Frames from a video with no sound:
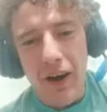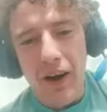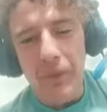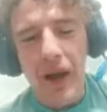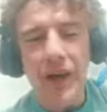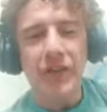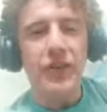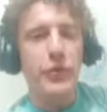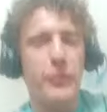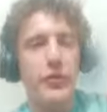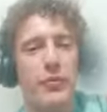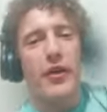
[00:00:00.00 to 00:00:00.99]
Actually, you
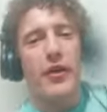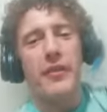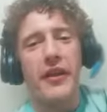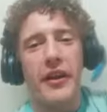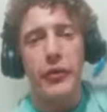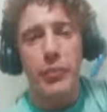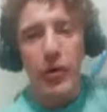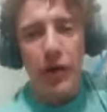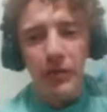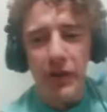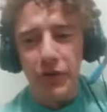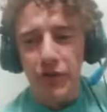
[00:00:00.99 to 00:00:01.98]
brought up an
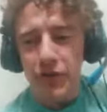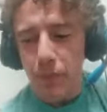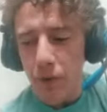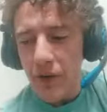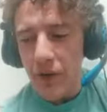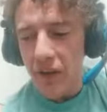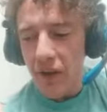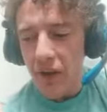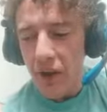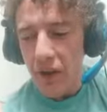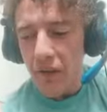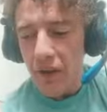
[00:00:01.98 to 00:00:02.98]
interesting point
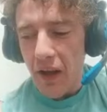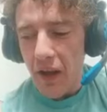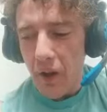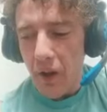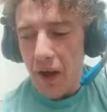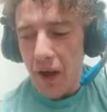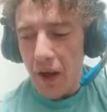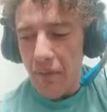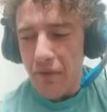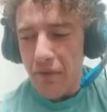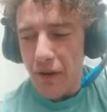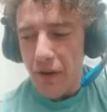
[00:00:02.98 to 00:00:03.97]
that
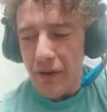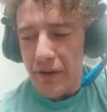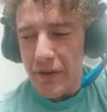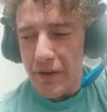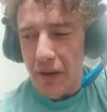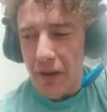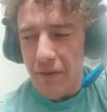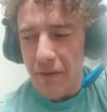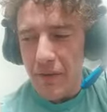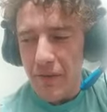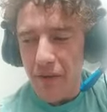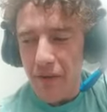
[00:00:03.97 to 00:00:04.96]
I've
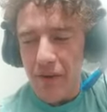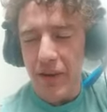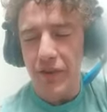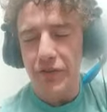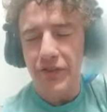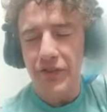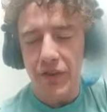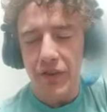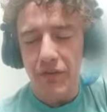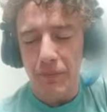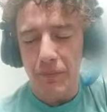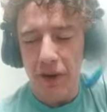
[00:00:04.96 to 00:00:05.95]
been very interested to hear
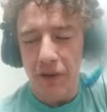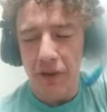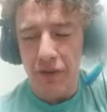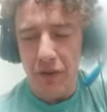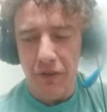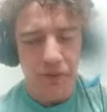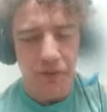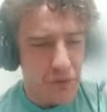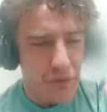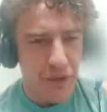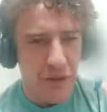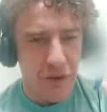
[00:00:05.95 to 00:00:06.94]
from fighters. And you
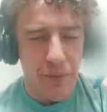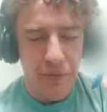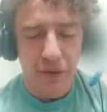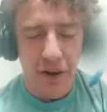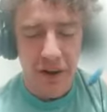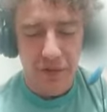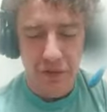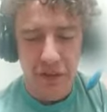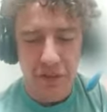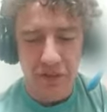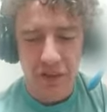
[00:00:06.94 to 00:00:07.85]
said you've been fighting for 16